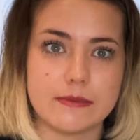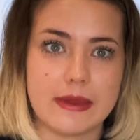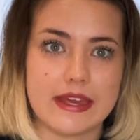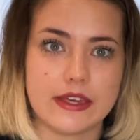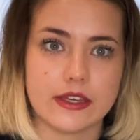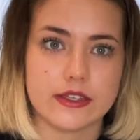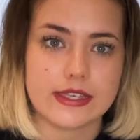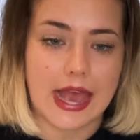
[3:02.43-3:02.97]

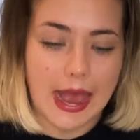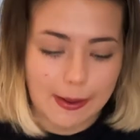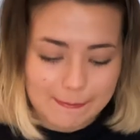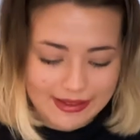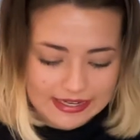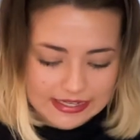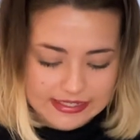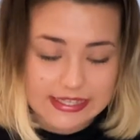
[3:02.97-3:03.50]
makers? How
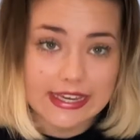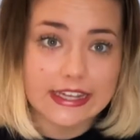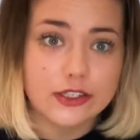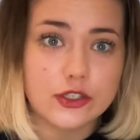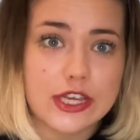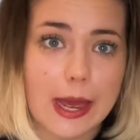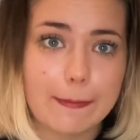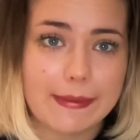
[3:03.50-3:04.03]
many is it? Can you
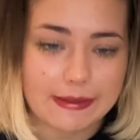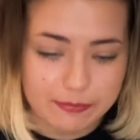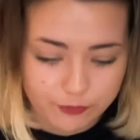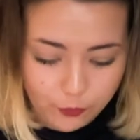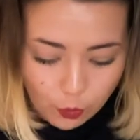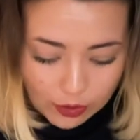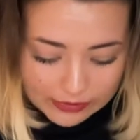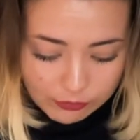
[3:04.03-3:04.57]
tap it
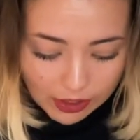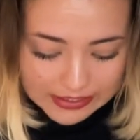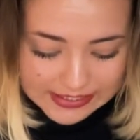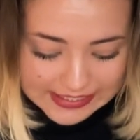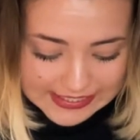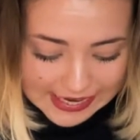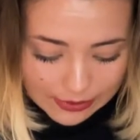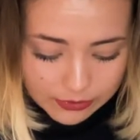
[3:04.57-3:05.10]
before I write it
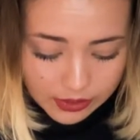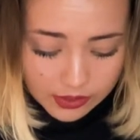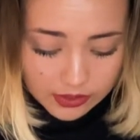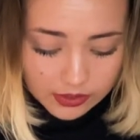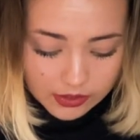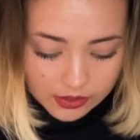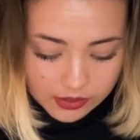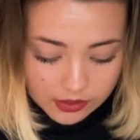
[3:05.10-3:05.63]
down?
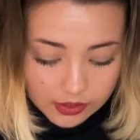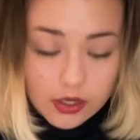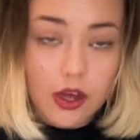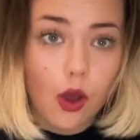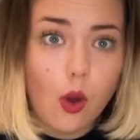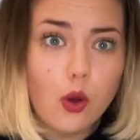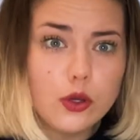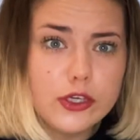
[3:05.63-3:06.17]

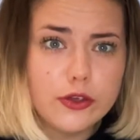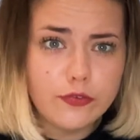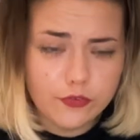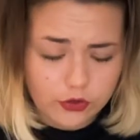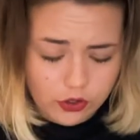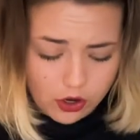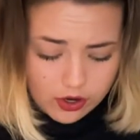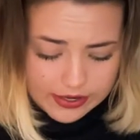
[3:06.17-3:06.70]
Oh, you've
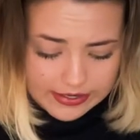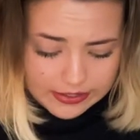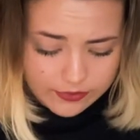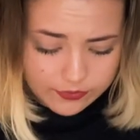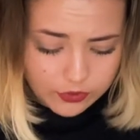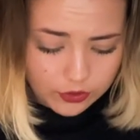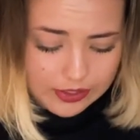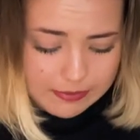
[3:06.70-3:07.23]
got it. You've
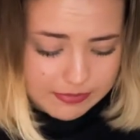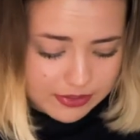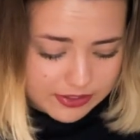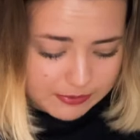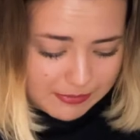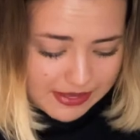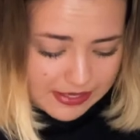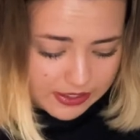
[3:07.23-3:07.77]
got it, music
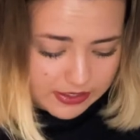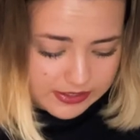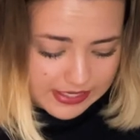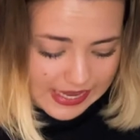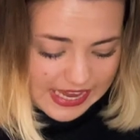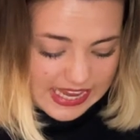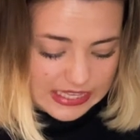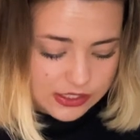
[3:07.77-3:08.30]
makers.
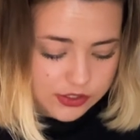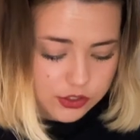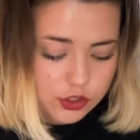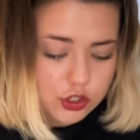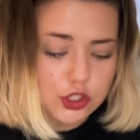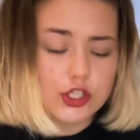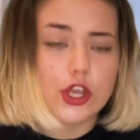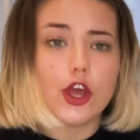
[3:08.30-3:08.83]
It's
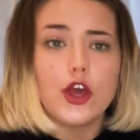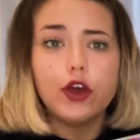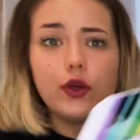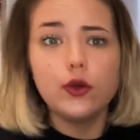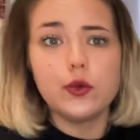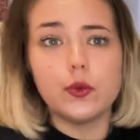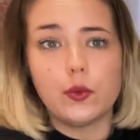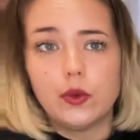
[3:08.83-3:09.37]

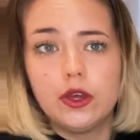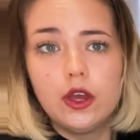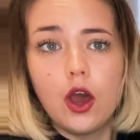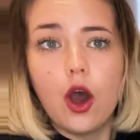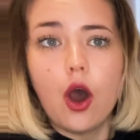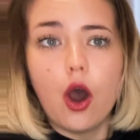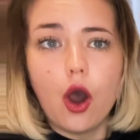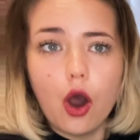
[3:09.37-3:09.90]
two.
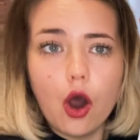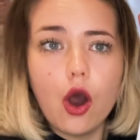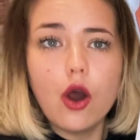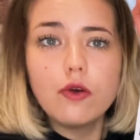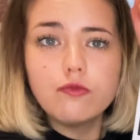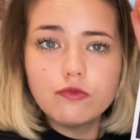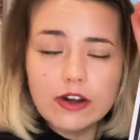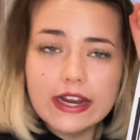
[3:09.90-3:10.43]

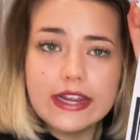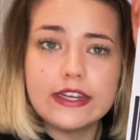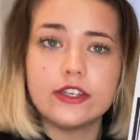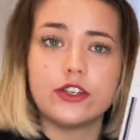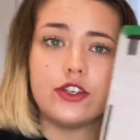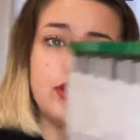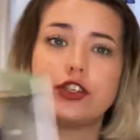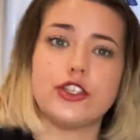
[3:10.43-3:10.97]

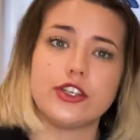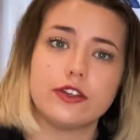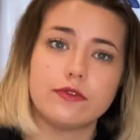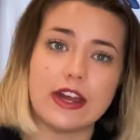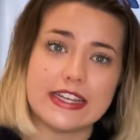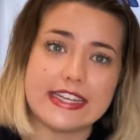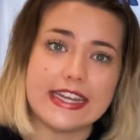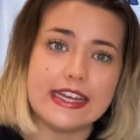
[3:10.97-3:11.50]
Orange.
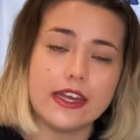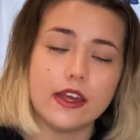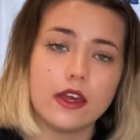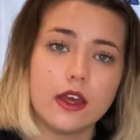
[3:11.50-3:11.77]
Ready?